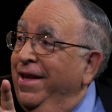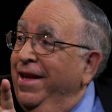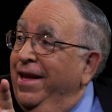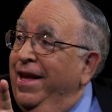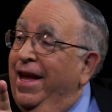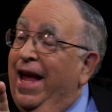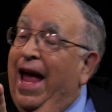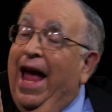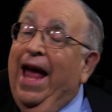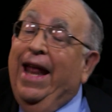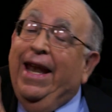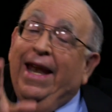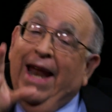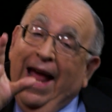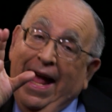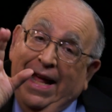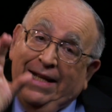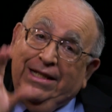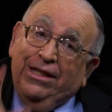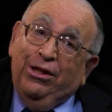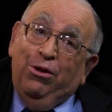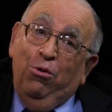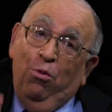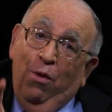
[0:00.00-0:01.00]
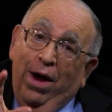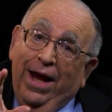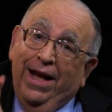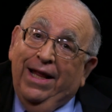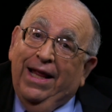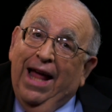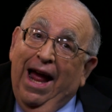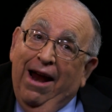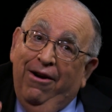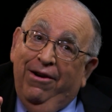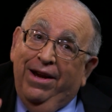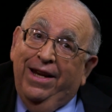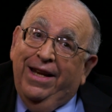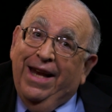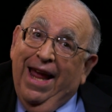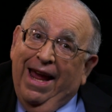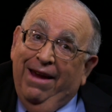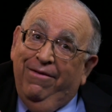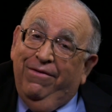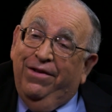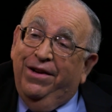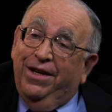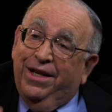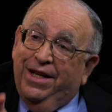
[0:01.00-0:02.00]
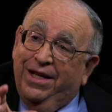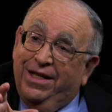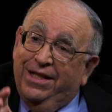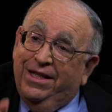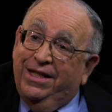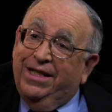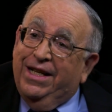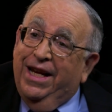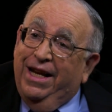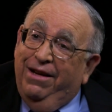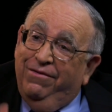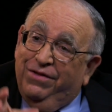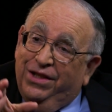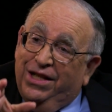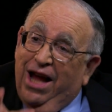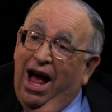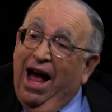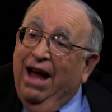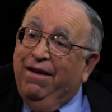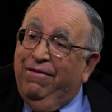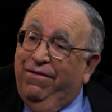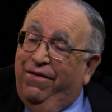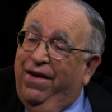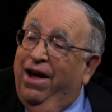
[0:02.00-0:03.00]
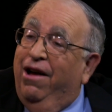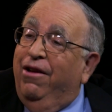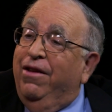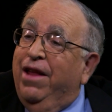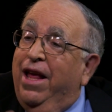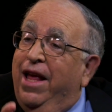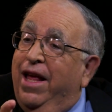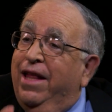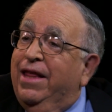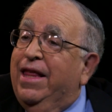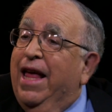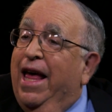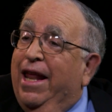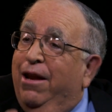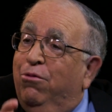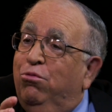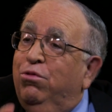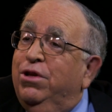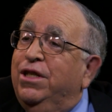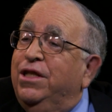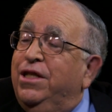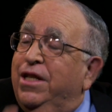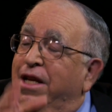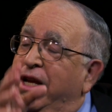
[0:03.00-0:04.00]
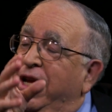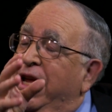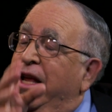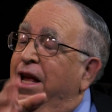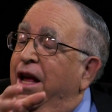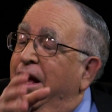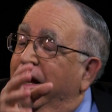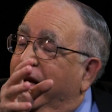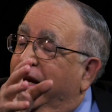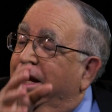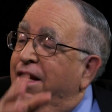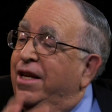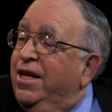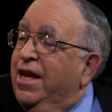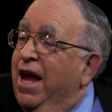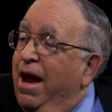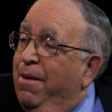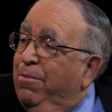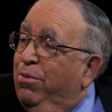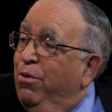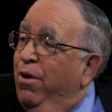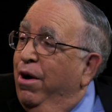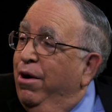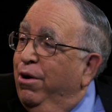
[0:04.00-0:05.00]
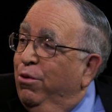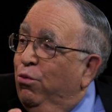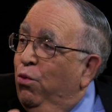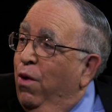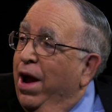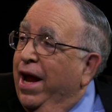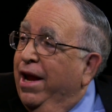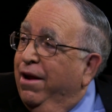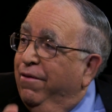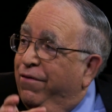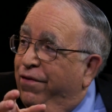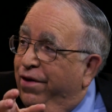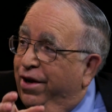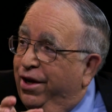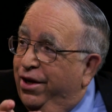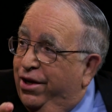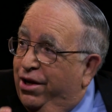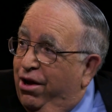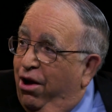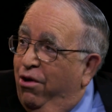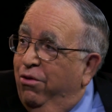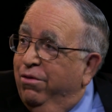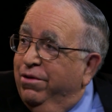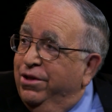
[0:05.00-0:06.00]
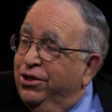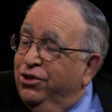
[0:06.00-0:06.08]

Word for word: Right. And that's the way Larry David conceived Seinfeld, that it was a contemporary Waiting for Godot.